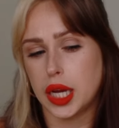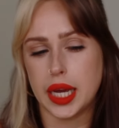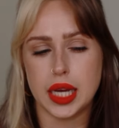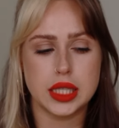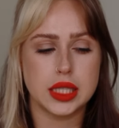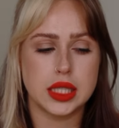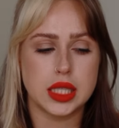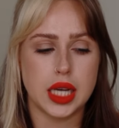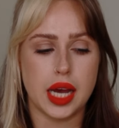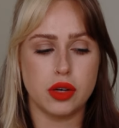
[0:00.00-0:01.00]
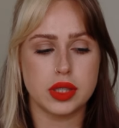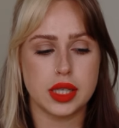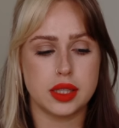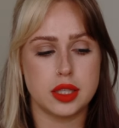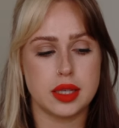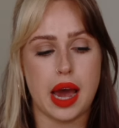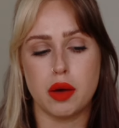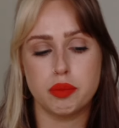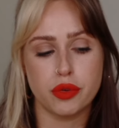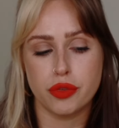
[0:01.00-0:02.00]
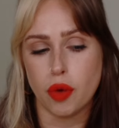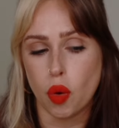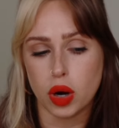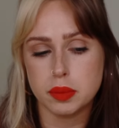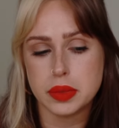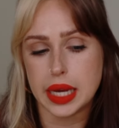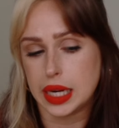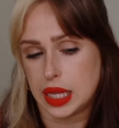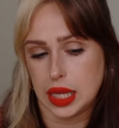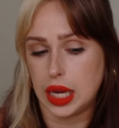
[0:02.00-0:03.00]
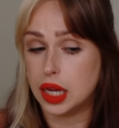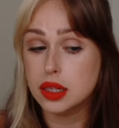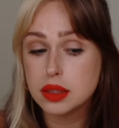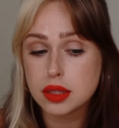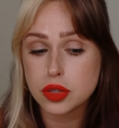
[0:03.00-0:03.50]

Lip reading: and I don't think this outperforms anything else.